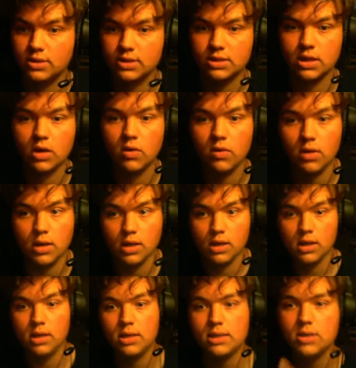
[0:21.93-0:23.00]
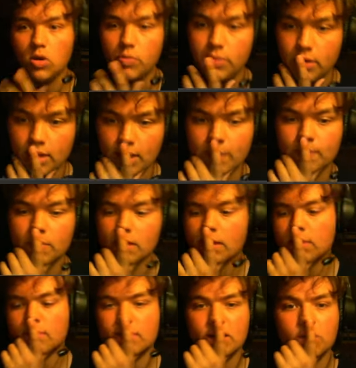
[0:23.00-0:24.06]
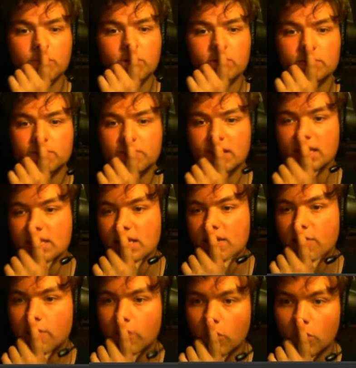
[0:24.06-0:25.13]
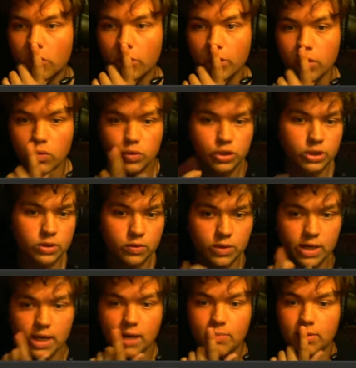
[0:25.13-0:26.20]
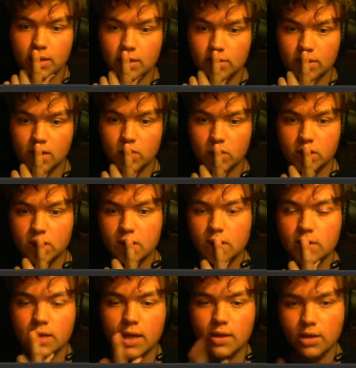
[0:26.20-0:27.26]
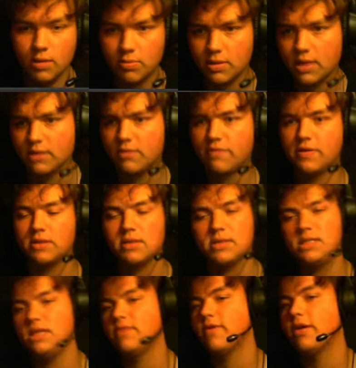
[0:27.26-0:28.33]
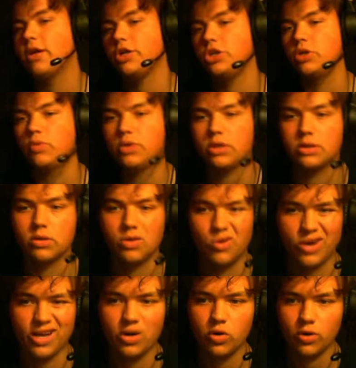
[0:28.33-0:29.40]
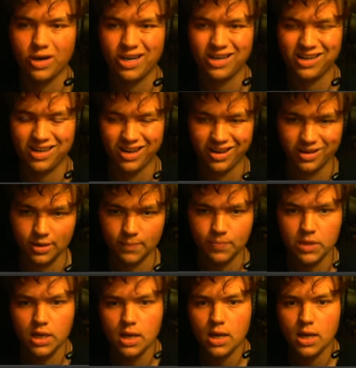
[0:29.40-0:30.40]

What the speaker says: So, in this opening, my opponent played e4, which is okay. I played the Carokann, and he played the Fantasy variation, which is a great line.